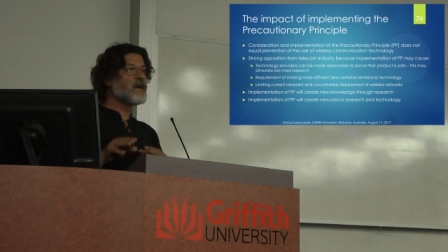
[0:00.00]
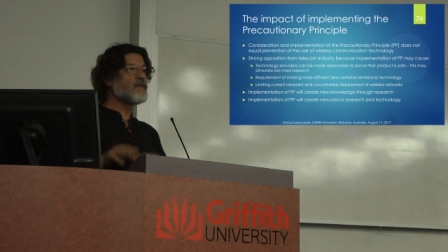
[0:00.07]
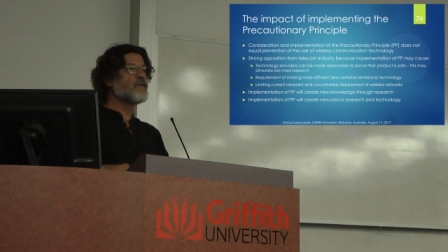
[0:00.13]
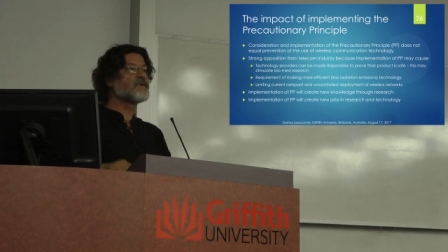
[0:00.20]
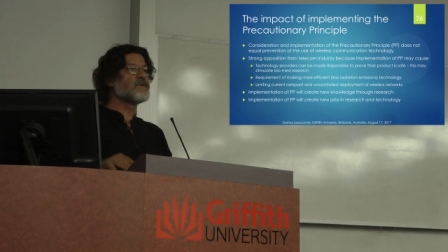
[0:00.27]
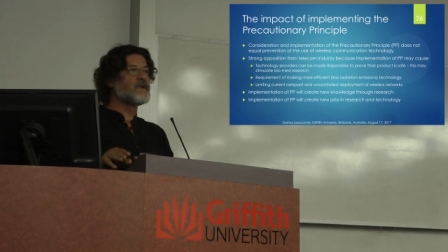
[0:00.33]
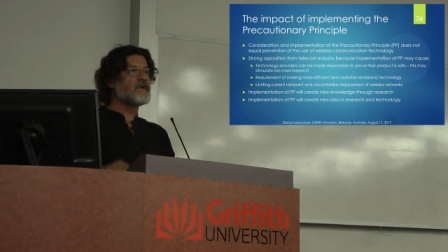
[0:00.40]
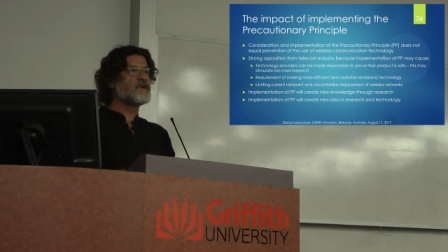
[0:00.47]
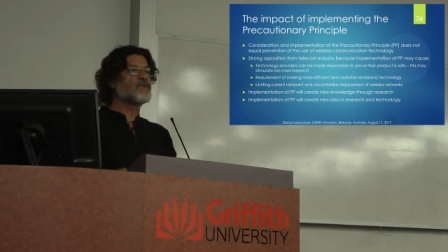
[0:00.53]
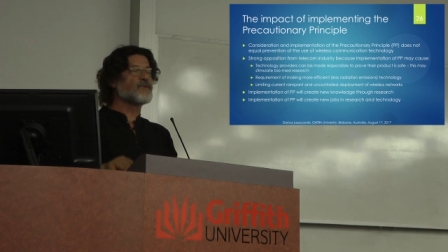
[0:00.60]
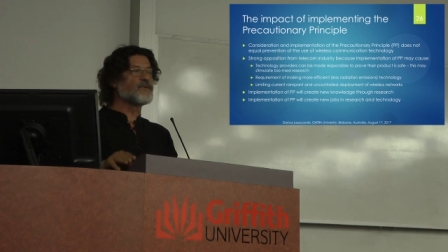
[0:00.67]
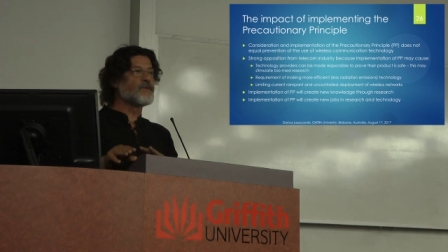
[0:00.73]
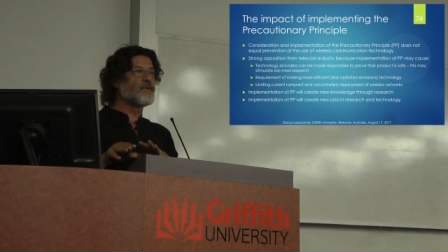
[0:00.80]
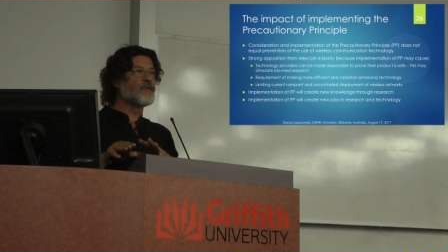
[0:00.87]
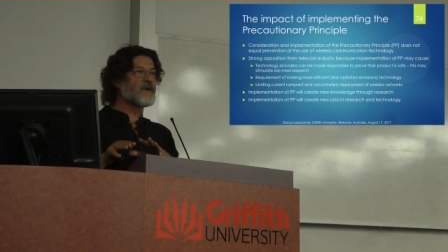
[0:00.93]
They would
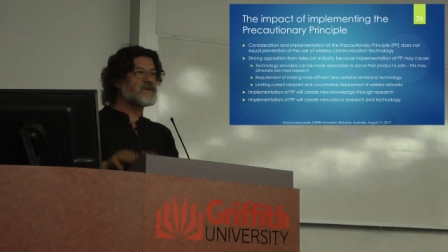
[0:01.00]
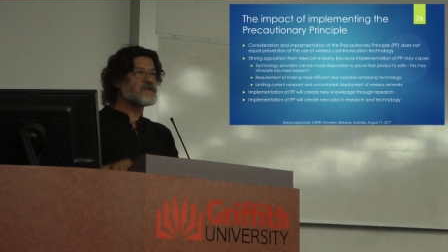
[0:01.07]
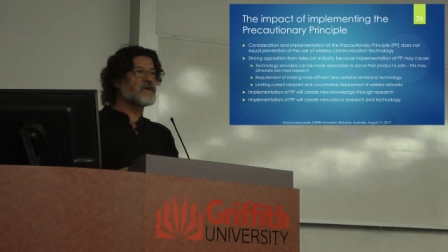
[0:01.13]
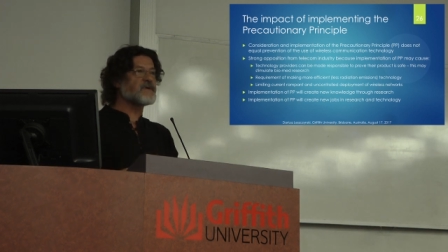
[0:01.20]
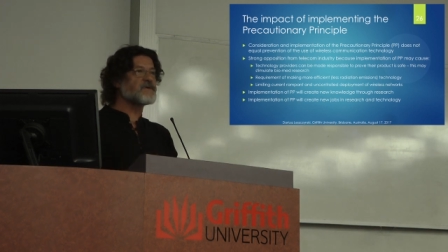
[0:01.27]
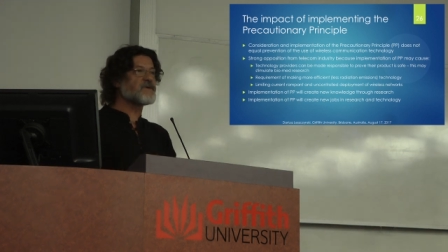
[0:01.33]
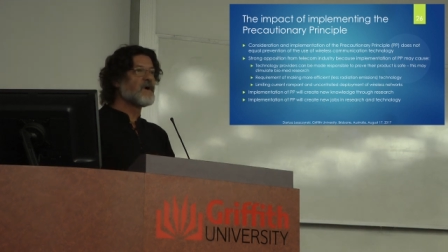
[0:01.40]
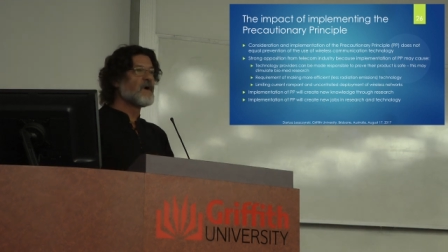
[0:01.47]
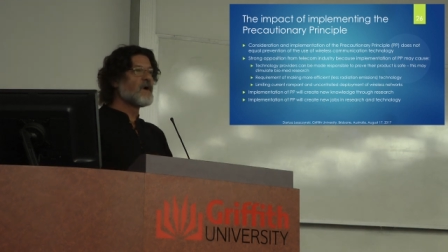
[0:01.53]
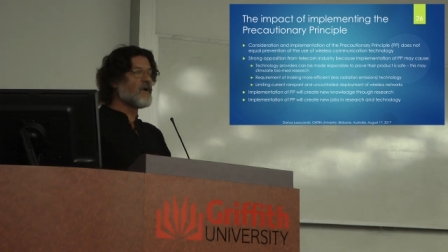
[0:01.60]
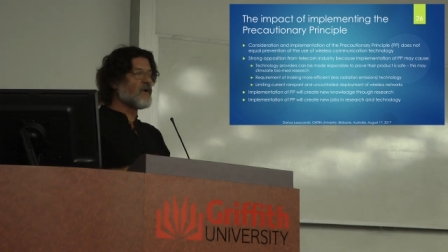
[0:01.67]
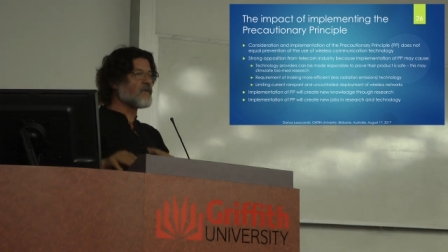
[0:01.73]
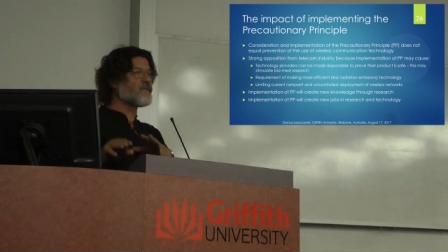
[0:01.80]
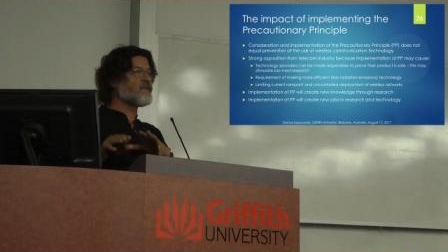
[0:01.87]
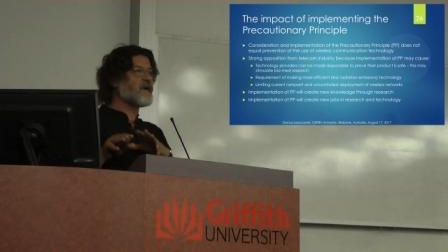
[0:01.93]
need to do research
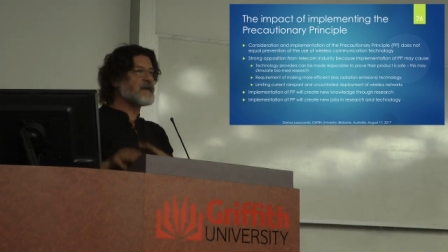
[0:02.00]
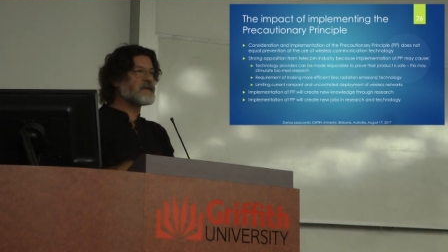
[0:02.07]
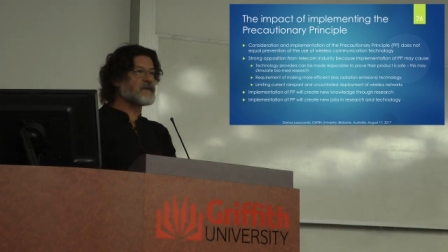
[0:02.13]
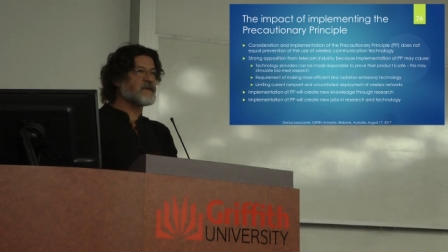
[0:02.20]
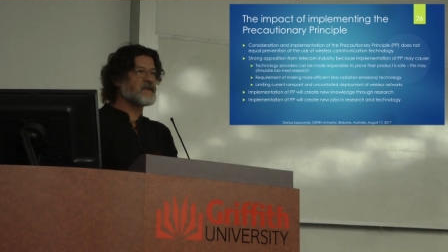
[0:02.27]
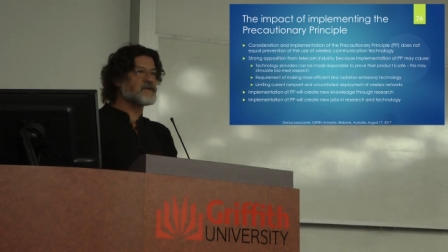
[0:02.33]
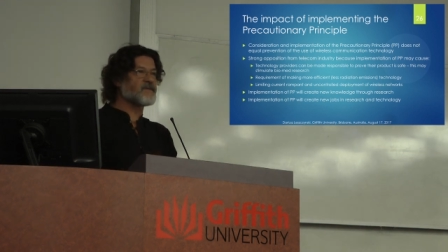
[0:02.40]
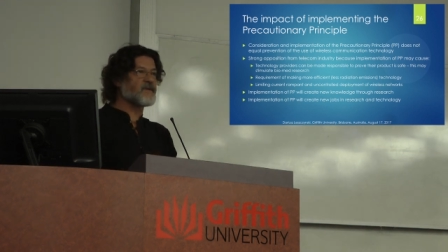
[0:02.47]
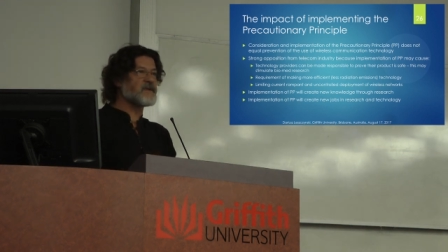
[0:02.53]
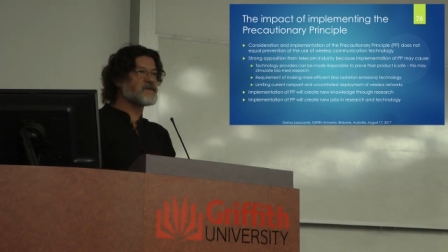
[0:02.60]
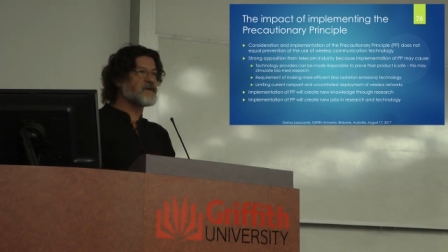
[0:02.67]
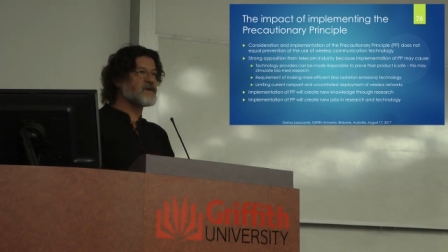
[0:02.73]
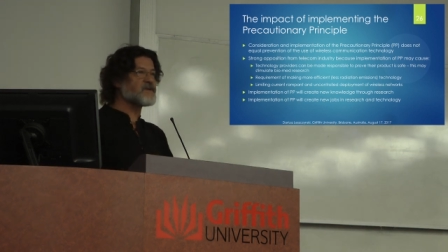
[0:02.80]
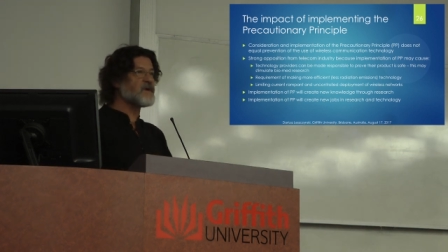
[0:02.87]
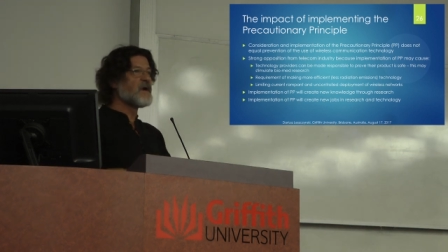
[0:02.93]
or fund this
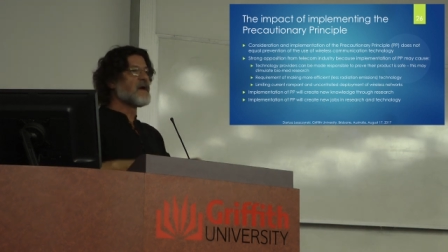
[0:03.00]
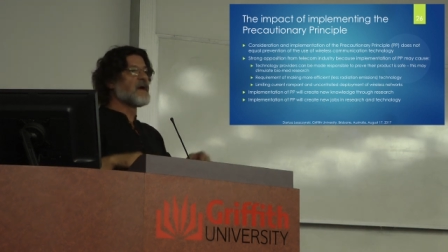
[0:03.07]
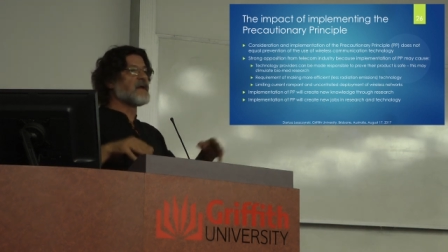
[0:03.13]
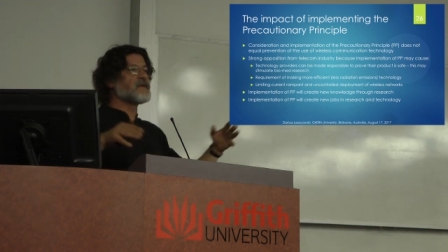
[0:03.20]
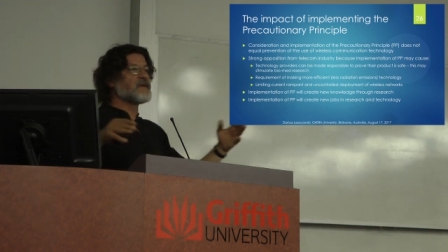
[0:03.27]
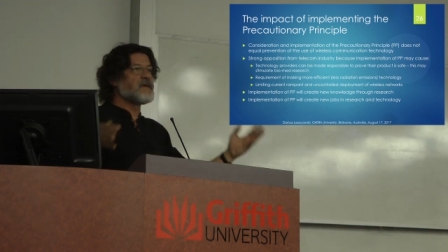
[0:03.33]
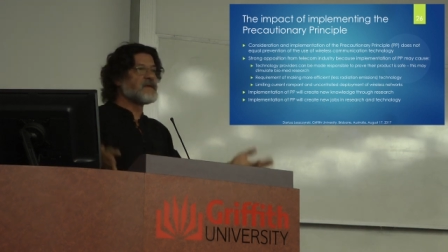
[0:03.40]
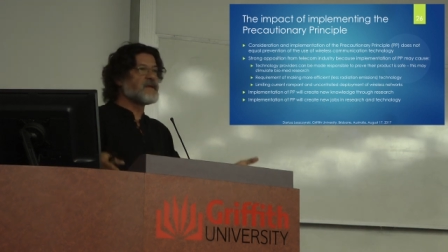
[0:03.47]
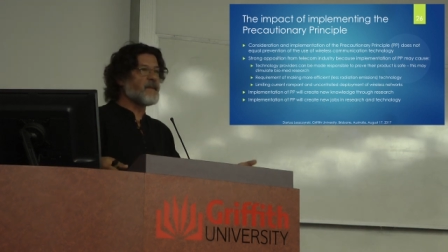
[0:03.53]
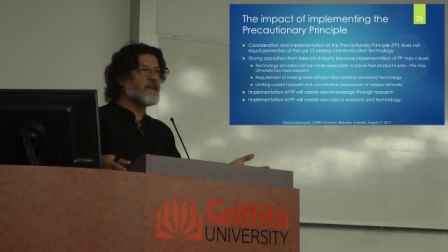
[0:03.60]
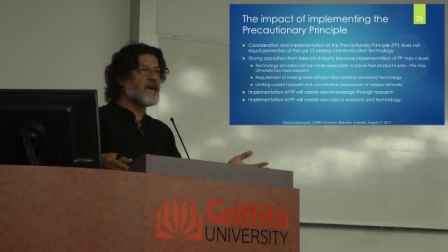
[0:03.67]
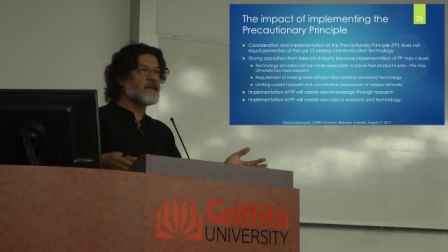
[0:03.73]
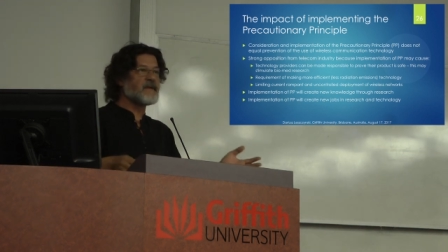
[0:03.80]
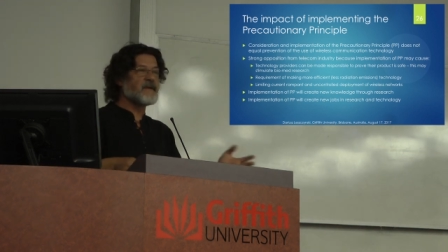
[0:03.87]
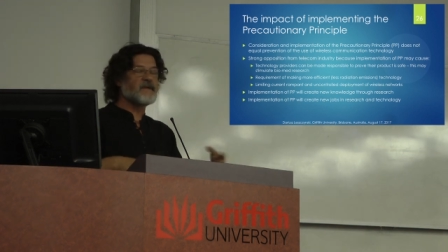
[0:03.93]
research and
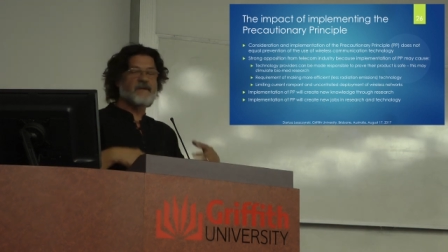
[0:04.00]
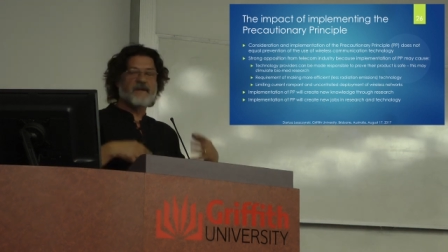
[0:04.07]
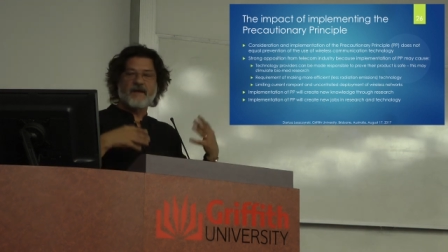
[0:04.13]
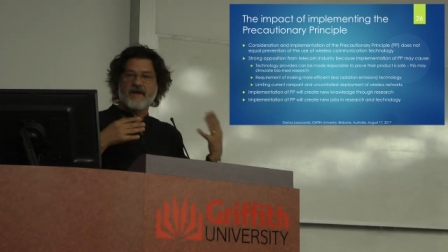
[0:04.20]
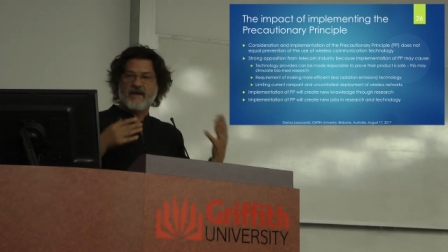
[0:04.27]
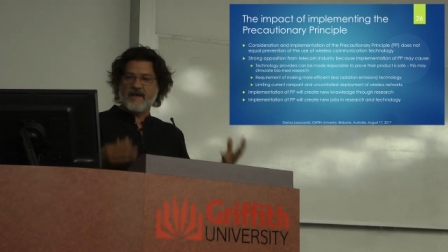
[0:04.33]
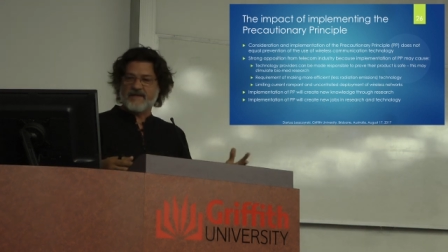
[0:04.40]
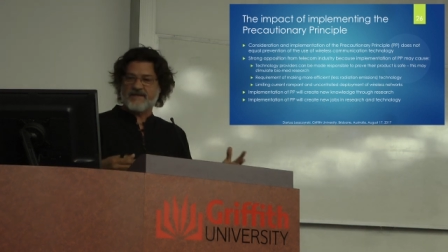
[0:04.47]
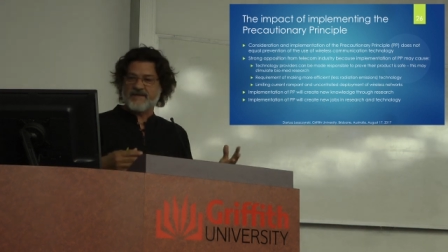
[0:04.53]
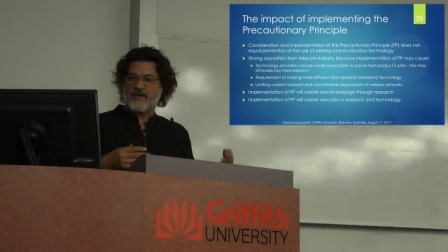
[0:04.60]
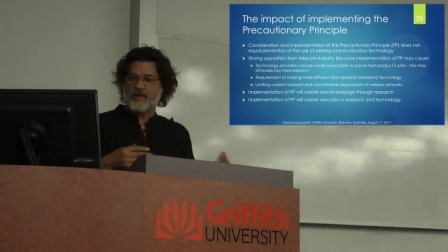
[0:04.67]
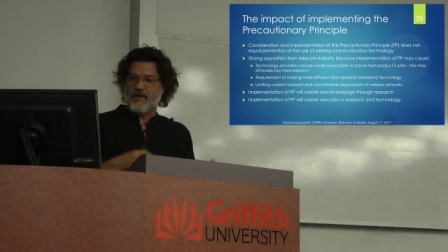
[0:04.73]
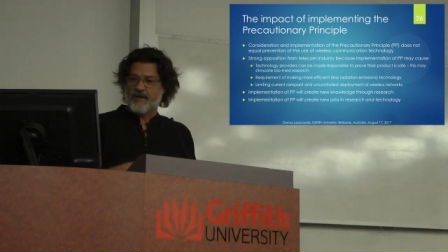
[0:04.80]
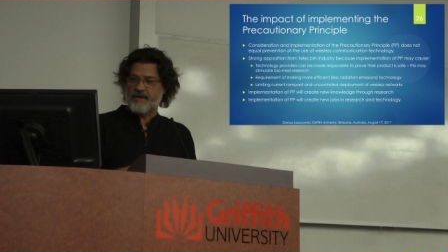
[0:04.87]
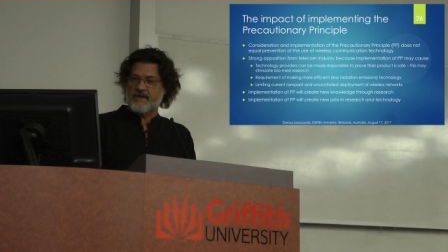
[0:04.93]
independently
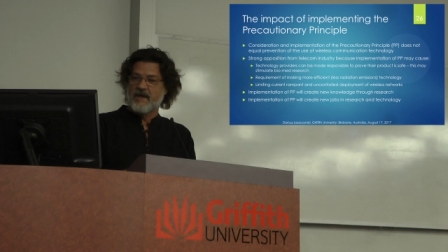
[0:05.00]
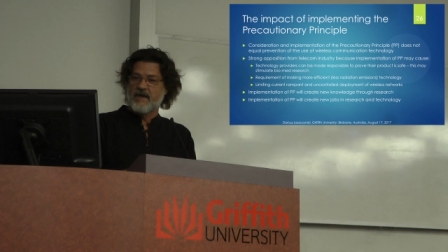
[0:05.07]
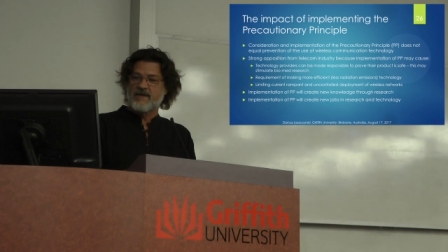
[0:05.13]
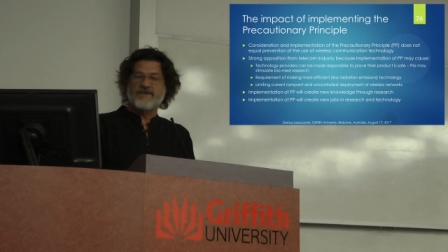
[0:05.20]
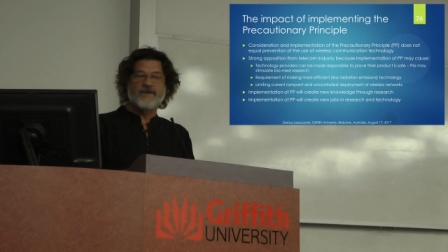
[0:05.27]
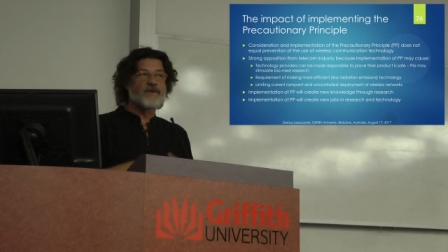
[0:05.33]
and so on.